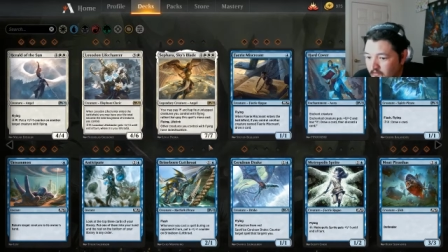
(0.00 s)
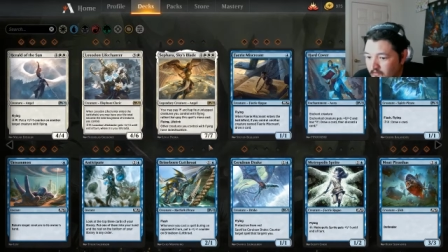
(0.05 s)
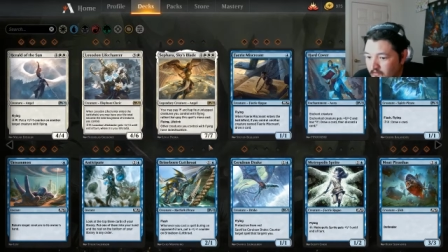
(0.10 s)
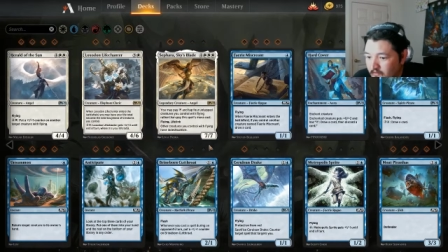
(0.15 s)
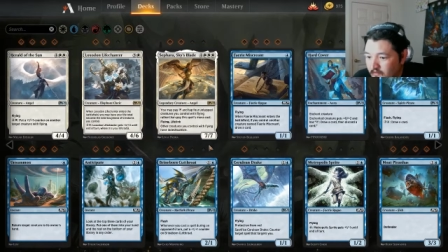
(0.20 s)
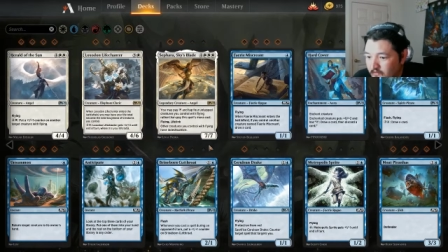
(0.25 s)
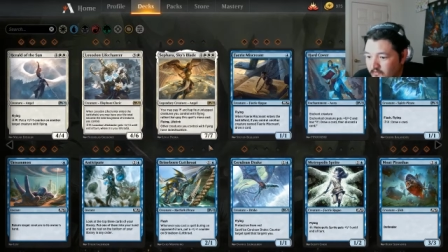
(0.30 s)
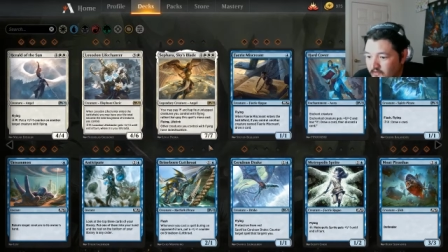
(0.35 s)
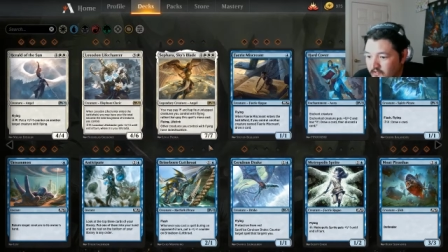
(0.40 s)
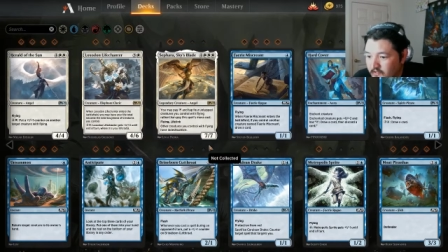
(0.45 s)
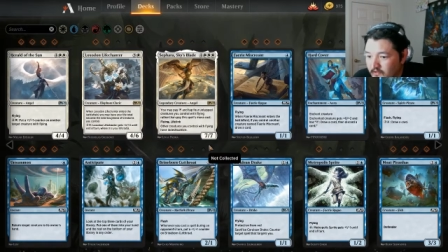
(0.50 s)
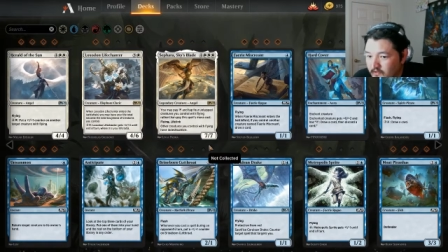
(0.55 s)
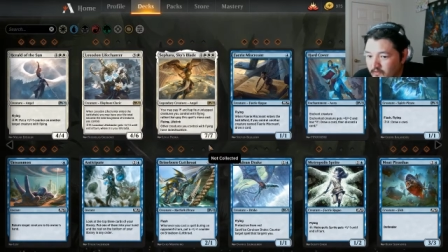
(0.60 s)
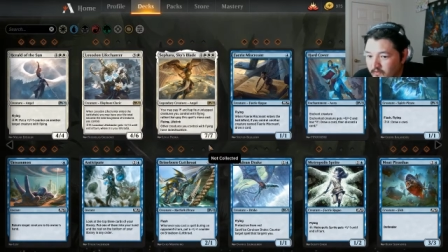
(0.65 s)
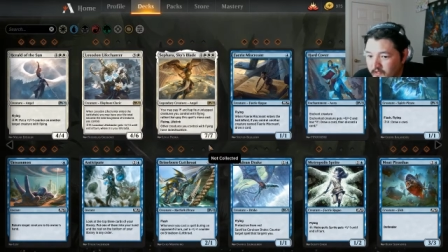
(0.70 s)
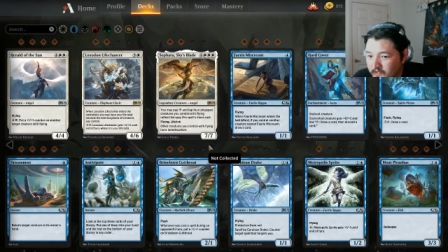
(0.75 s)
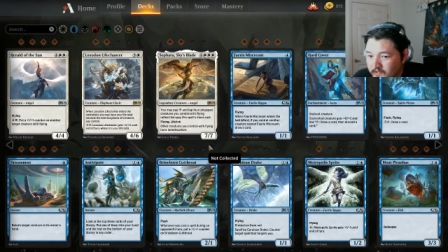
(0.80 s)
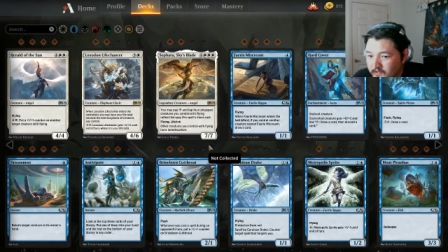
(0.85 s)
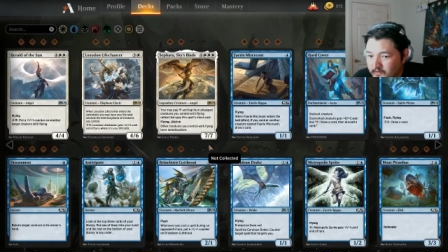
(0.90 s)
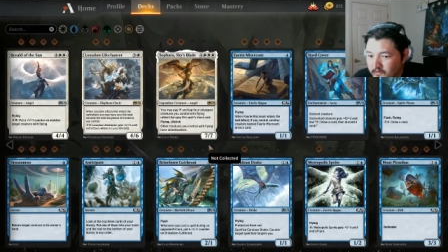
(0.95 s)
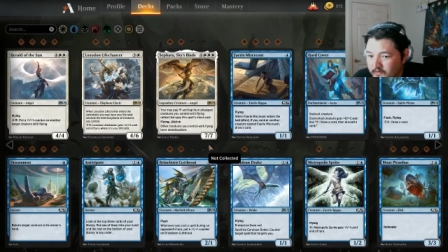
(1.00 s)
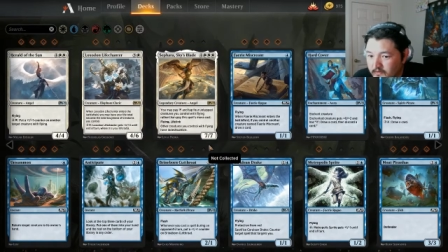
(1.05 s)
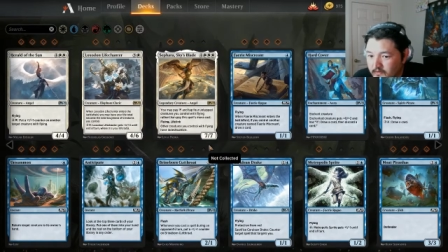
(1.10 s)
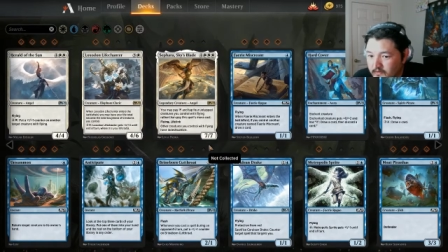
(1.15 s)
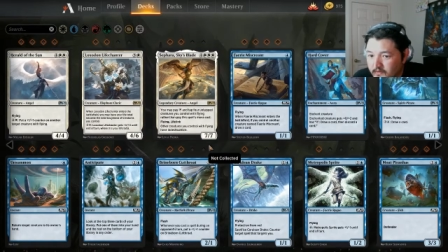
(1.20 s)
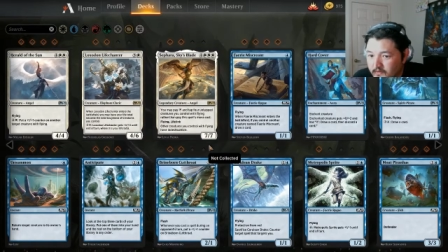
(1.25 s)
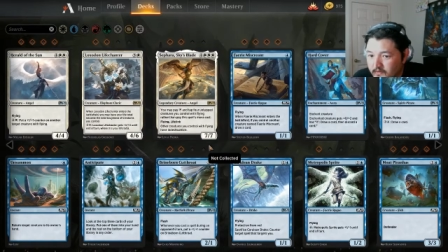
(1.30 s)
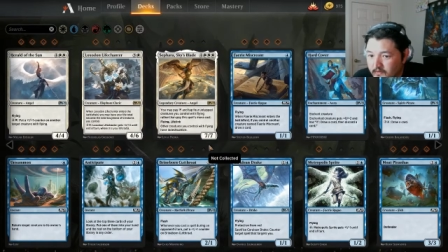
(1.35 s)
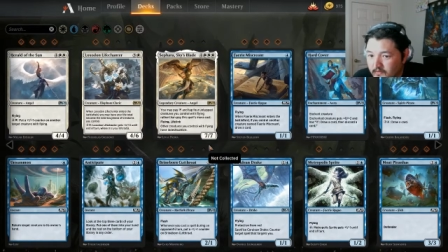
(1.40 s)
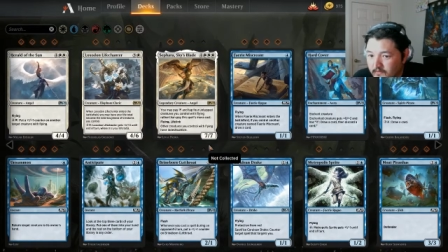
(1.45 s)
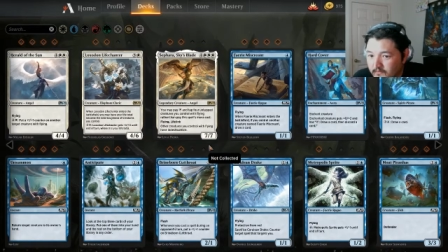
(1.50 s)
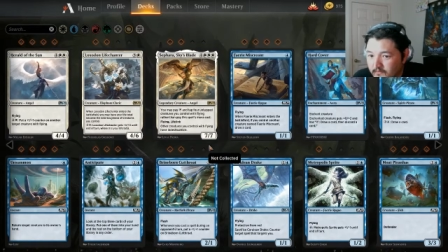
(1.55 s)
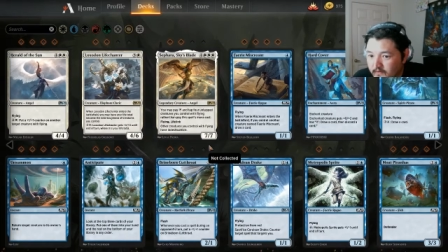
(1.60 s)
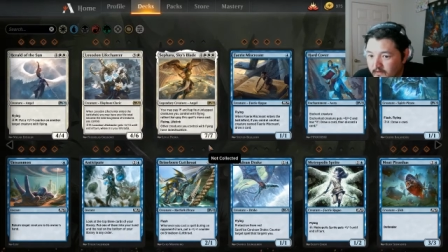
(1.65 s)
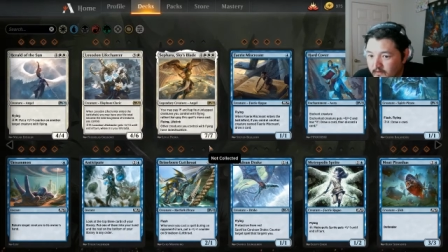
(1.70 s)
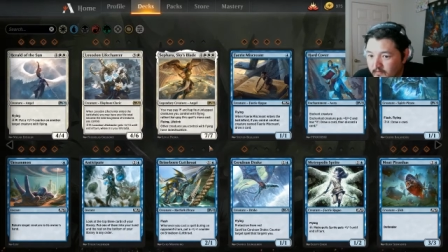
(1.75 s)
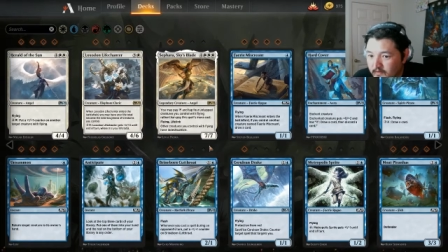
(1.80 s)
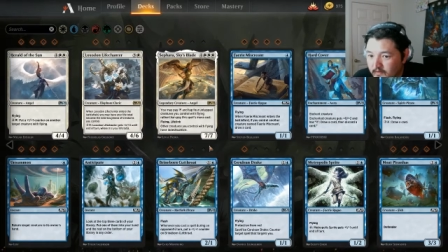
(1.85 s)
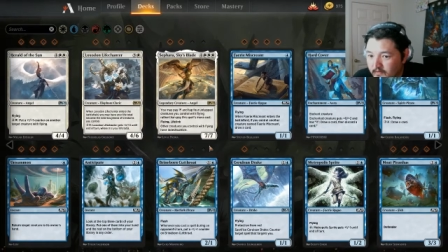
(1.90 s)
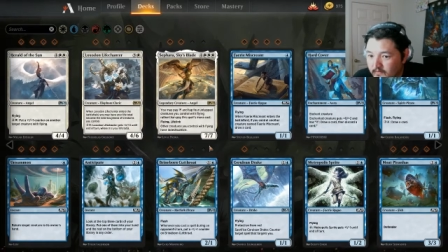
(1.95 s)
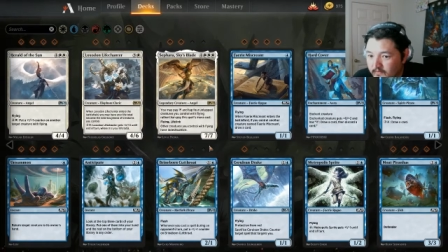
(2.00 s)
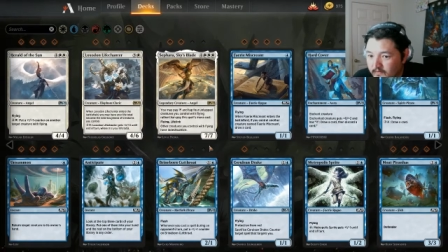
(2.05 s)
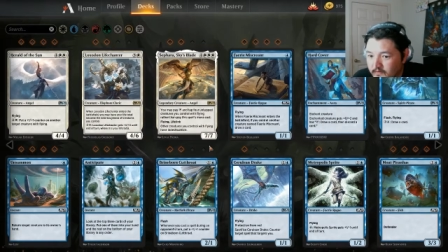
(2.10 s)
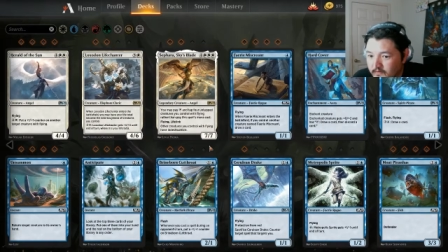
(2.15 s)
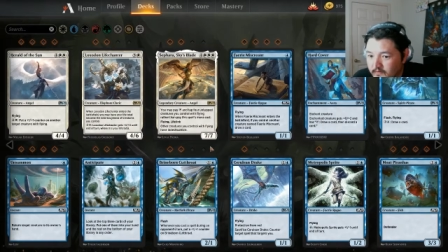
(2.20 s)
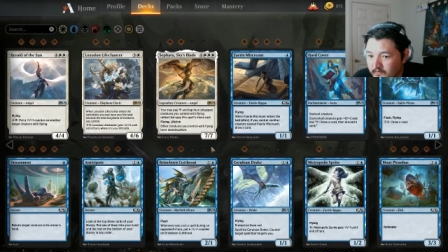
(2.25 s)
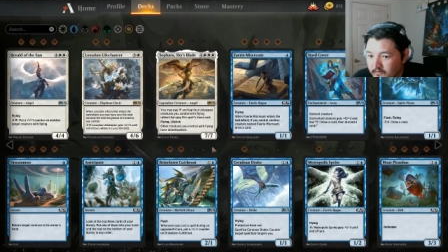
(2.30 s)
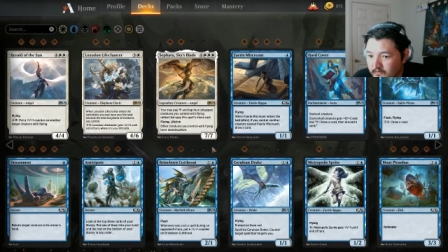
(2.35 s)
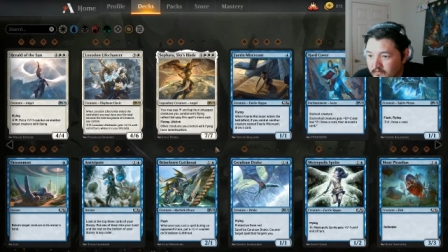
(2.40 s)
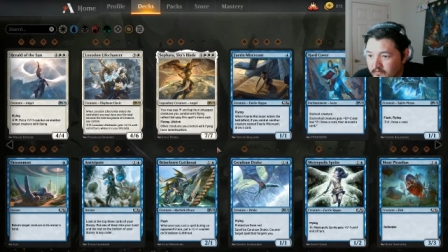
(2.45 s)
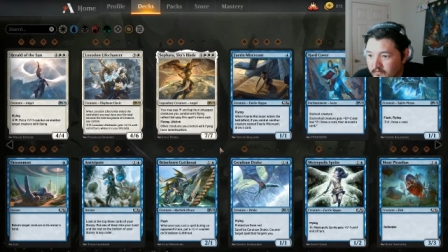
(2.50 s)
some situations is very beneficial.